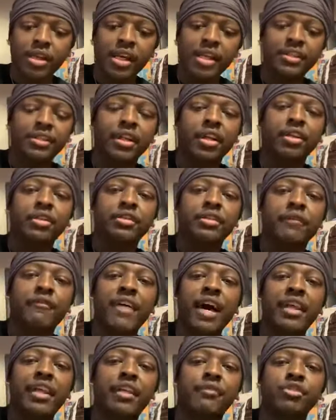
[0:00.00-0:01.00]
into the
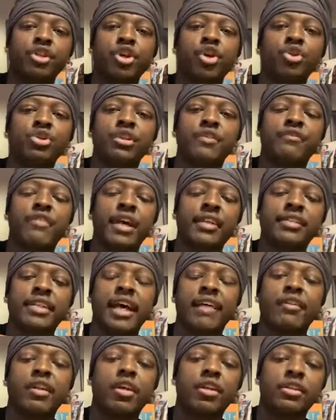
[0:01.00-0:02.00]
Valley of Jehoshaphat
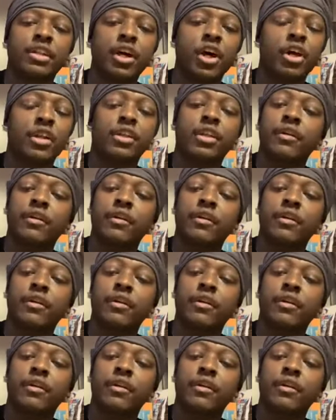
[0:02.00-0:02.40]
to have the, the,